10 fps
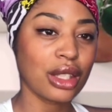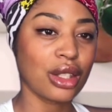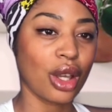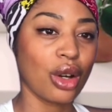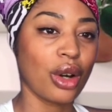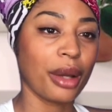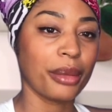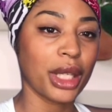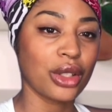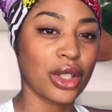so I'm
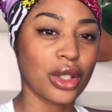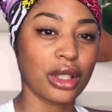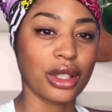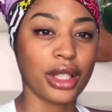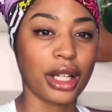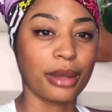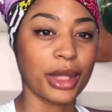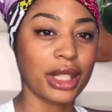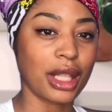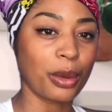making sure
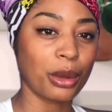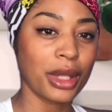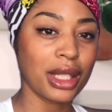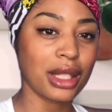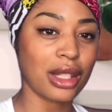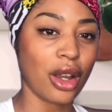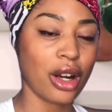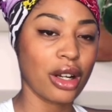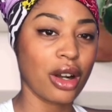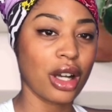the supplements
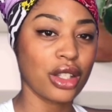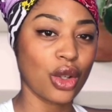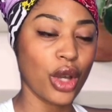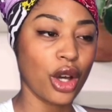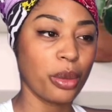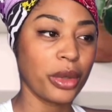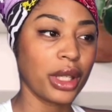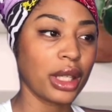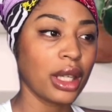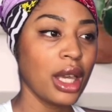are also
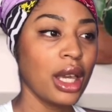helping,